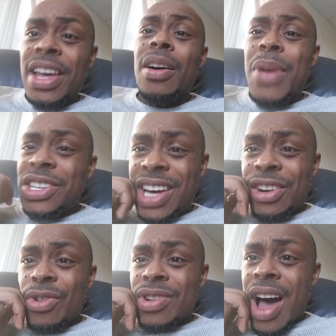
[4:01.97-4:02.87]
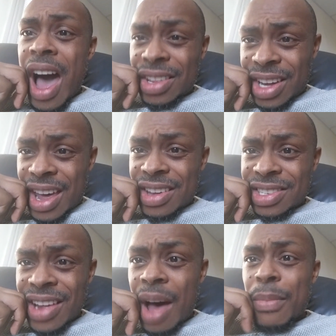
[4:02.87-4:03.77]
you think I'm educated or not, okay?
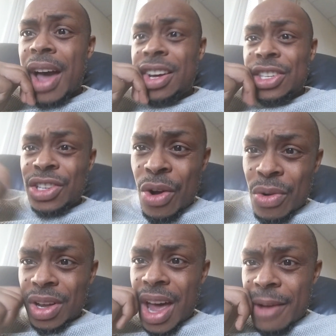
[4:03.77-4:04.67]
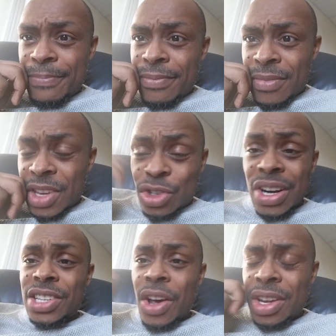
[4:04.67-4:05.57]
It's not my concern, okay? Just
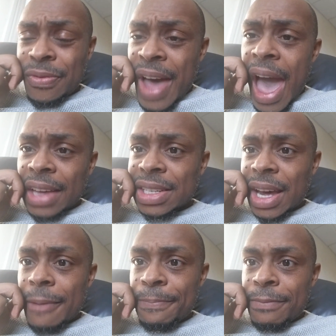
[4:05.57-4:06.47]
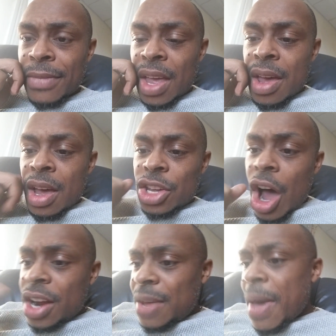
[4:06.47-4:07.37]
trying to tell you the facts, okay?
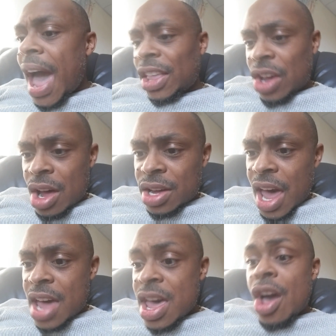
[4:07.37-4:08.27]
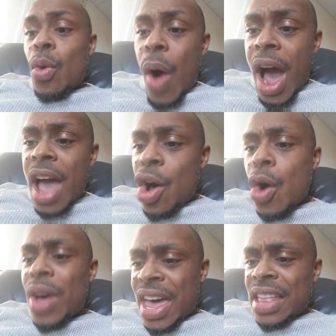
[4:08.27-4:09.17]
Yoni Mania, okay, Yonimagna